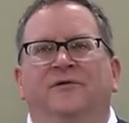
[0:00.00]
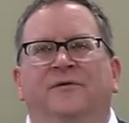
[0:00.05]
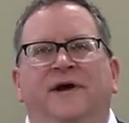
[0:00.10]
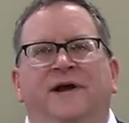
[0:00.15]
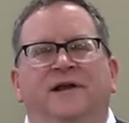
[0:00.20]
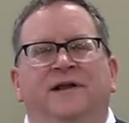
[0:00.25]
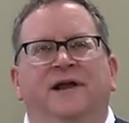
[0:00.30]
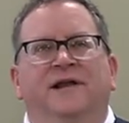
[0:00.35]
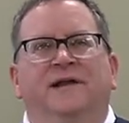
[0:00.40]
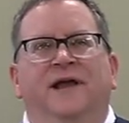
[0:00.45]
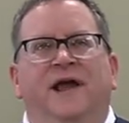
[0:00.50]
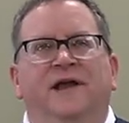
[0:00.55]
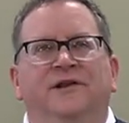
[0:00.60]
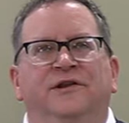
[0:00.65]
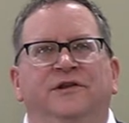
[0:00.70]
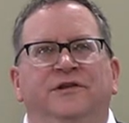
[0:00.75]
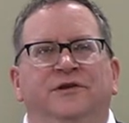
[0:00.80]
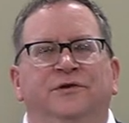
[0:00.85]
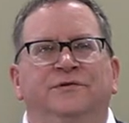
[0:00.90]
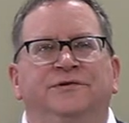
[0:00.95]
Right,
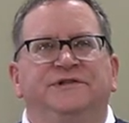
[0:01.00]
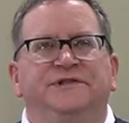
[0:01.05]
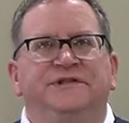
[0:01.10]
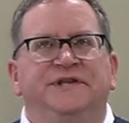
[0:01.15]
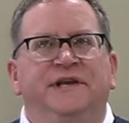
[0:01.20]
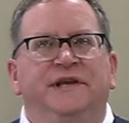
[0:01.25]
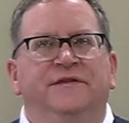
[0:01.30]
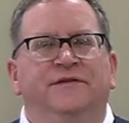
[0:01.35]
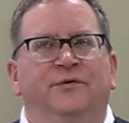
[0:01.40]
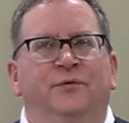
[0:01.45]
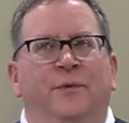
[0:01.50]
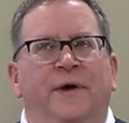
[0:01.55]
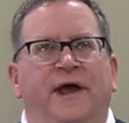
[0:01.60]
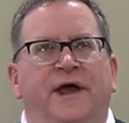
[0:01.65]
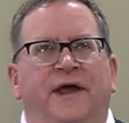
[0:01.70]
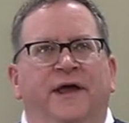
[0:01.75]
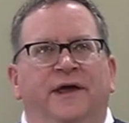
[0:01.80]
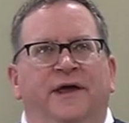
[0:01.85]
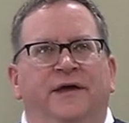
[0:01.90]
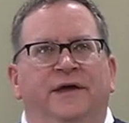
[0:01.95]
and you see the
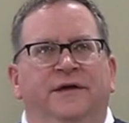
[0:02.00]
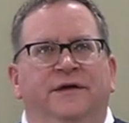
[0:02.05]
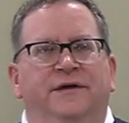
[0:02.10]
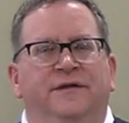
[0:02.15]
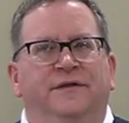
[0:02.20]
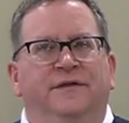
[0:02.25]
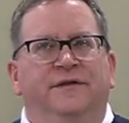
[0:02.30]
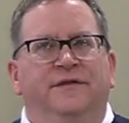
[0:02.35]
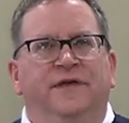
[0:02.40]
way